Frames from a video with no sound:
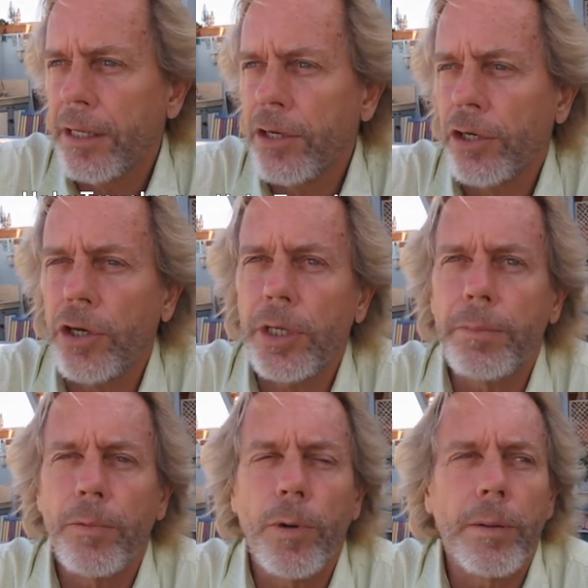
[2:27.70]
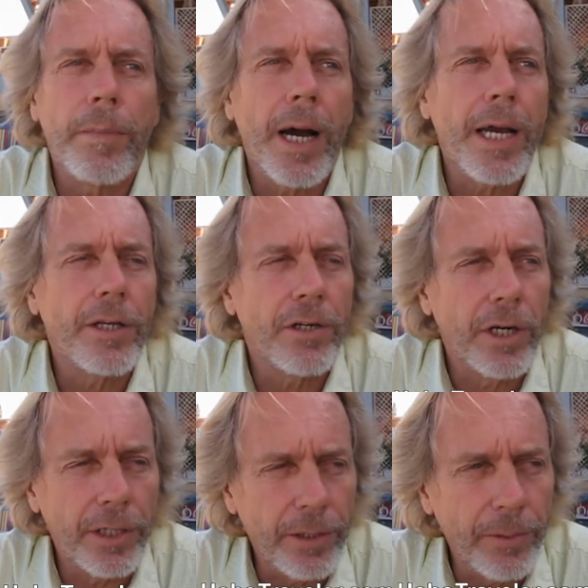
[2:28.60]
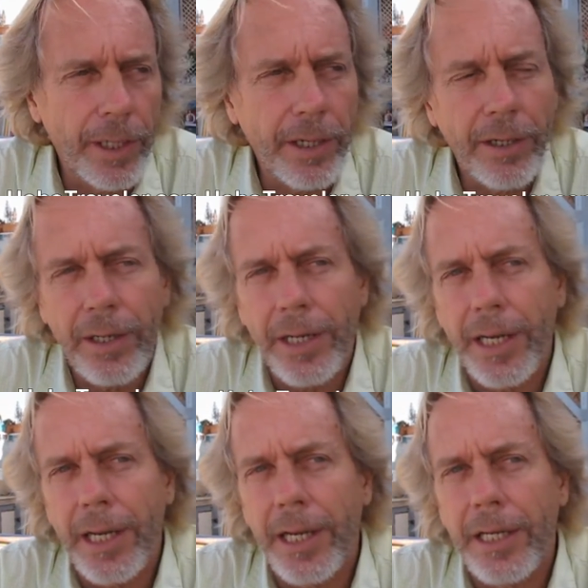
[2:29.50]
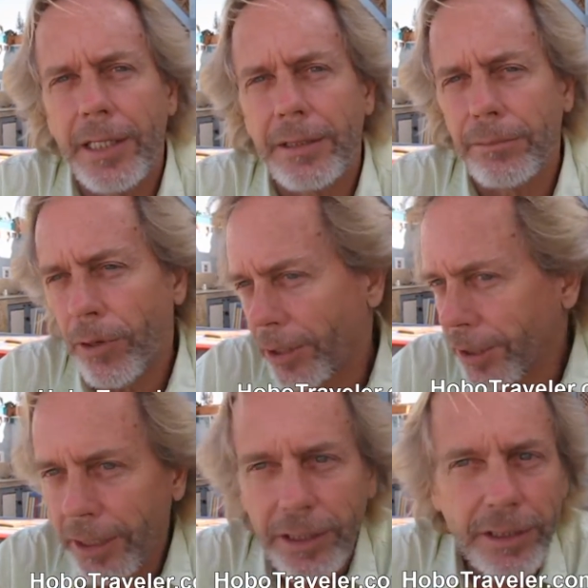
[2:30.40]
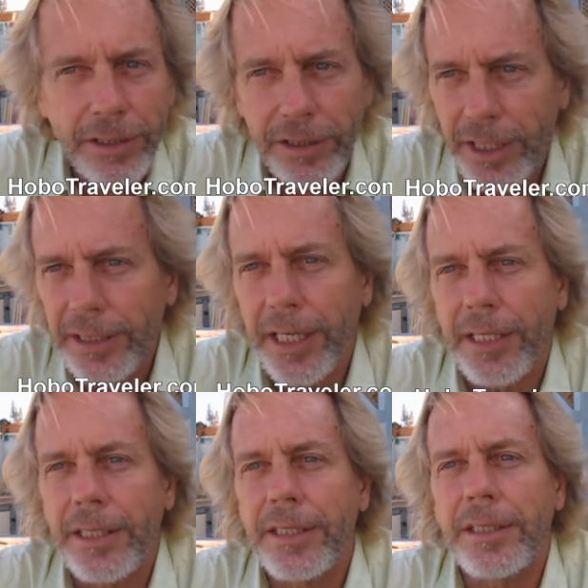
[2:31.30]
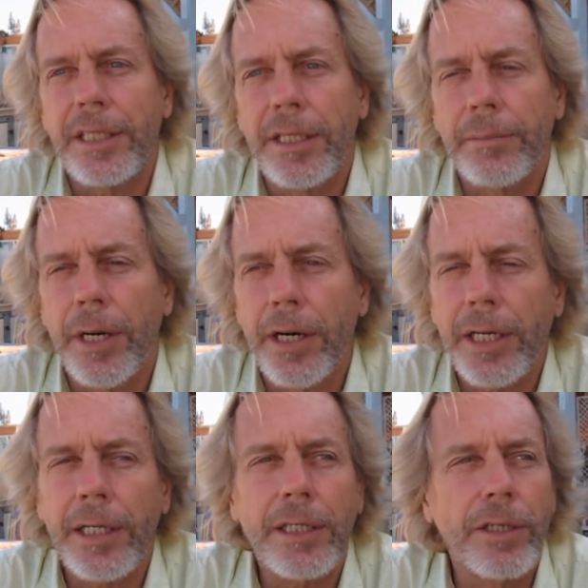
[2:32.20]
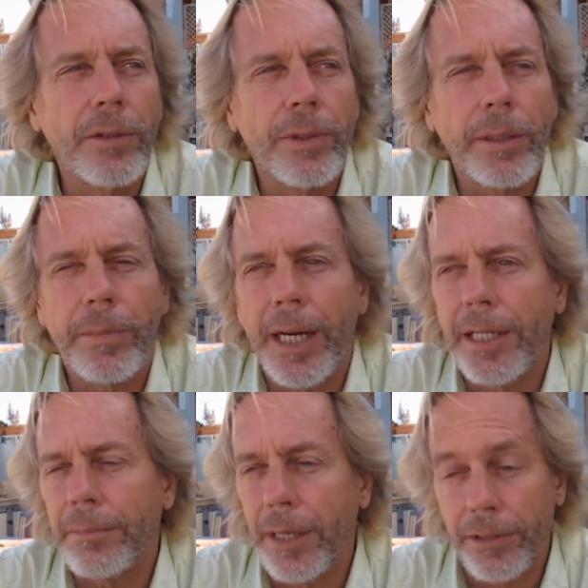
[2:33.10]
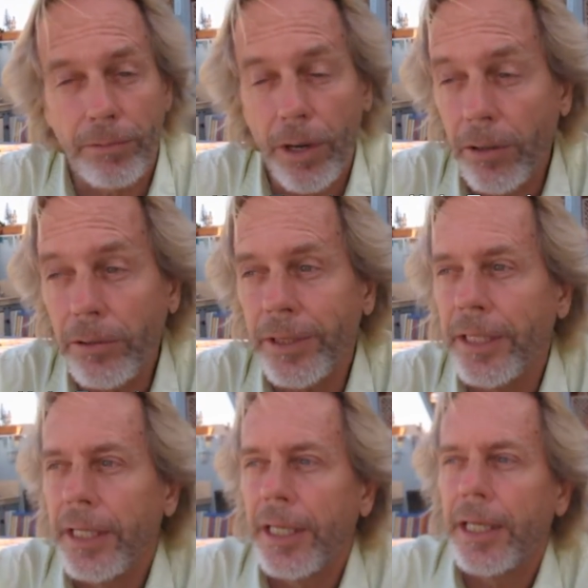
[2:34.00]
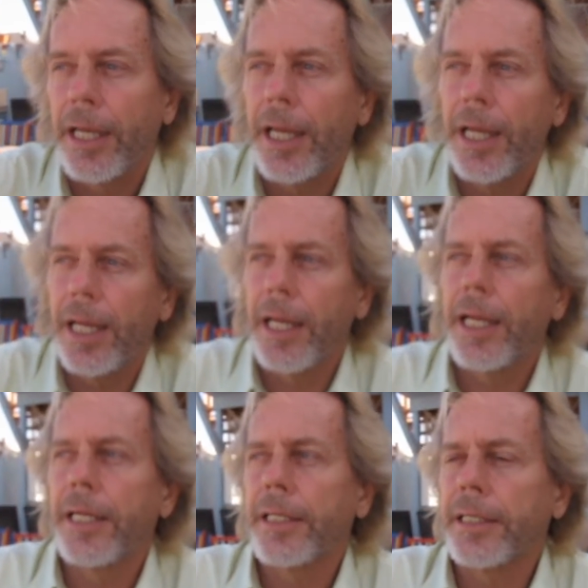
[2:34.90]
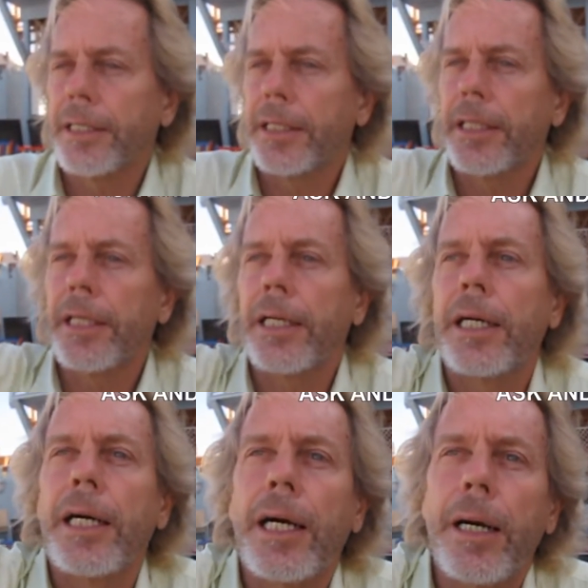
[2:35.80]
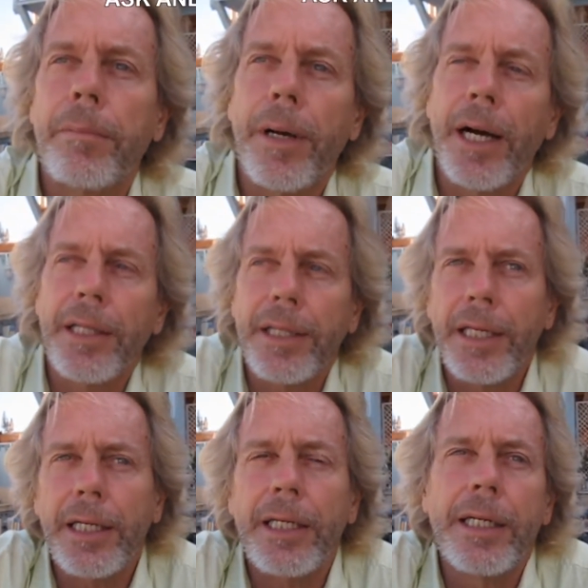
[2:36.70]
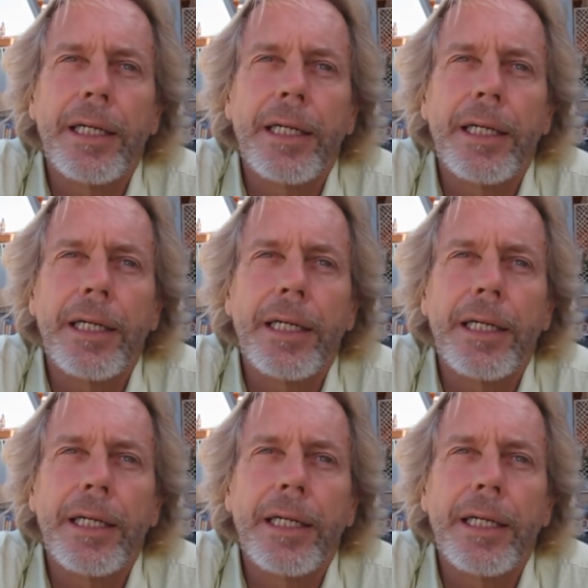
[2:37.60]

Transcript: You're going to want to buy your underwear and brassieres and things like this in America. You don't want to buy them on the road. And I think